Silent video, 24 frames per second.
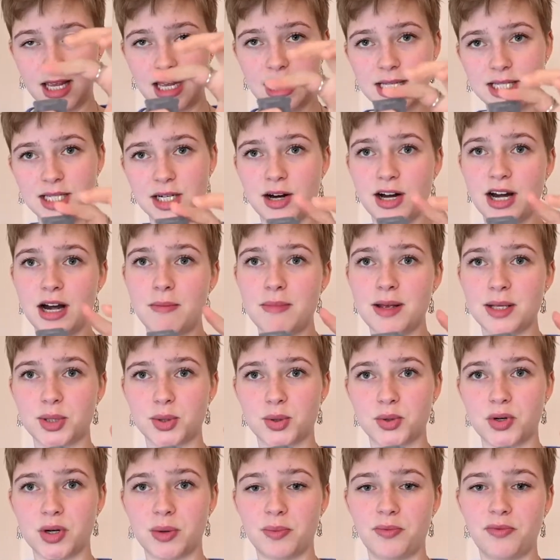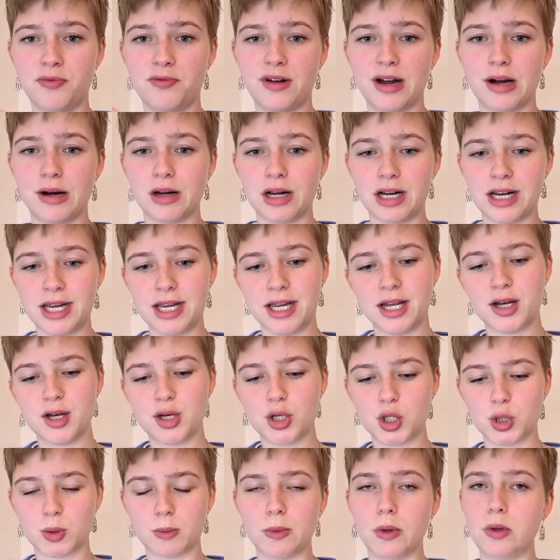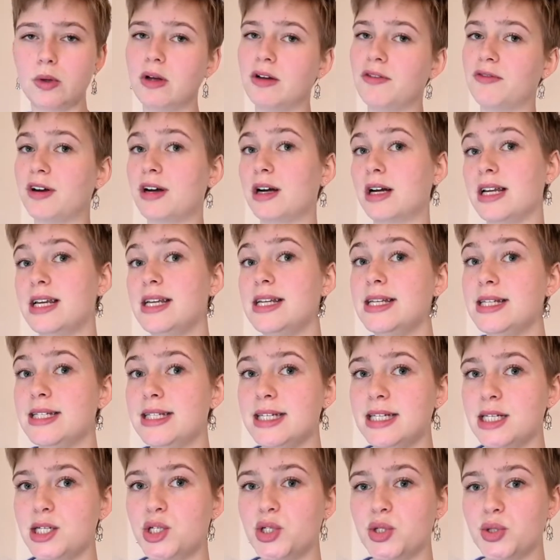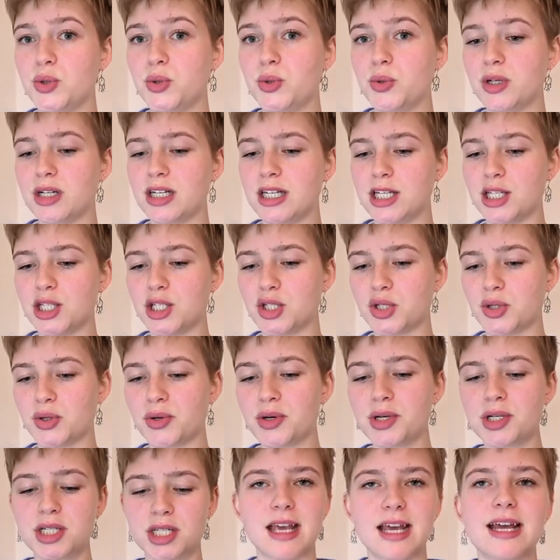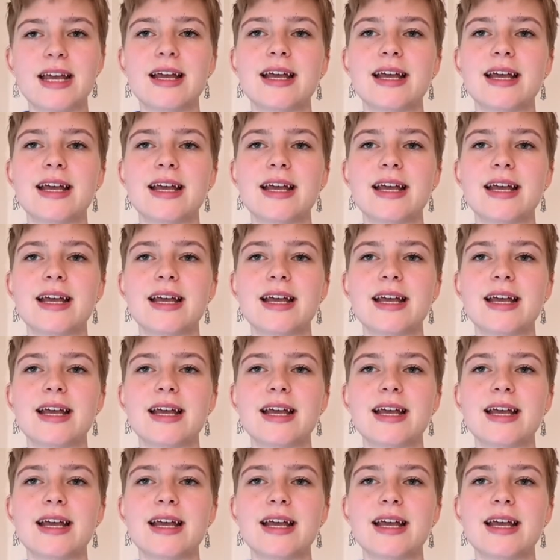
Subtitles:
entire menstrual cup fairly small and fairly easy to insert.